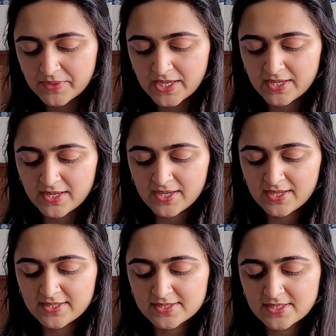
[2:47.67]
It
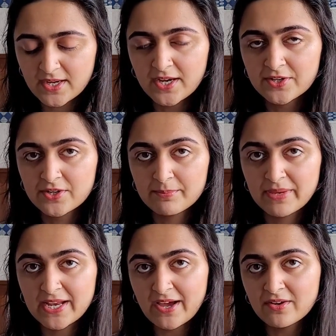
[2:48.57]
is
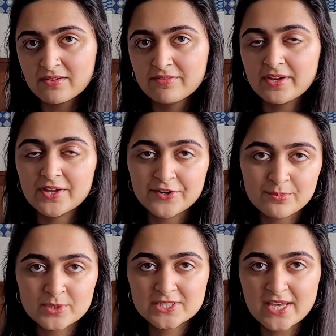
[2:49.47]
made out of
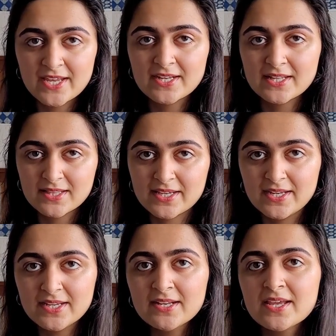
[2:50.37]
100%
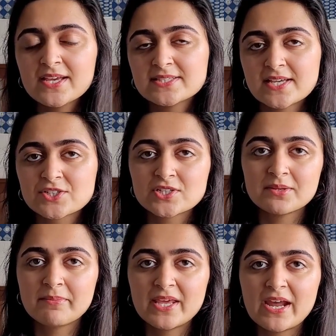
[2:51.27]
linen. It's actually
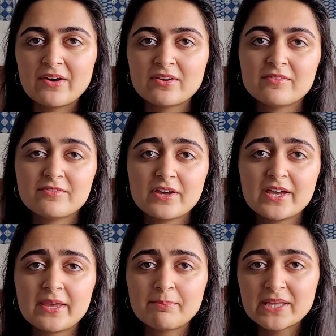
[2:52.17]
made out of
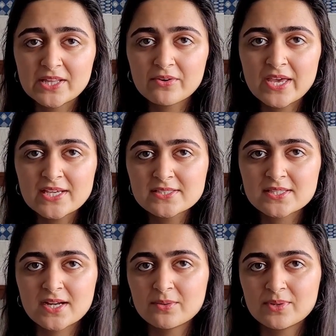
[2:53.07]
a pillowcase
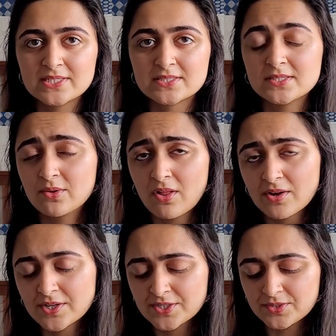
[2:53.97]
that I was no
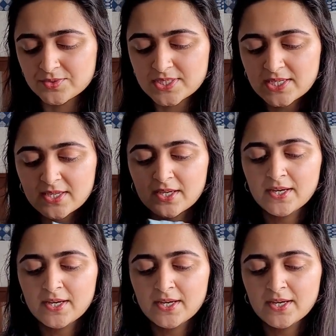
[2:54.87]
longer using.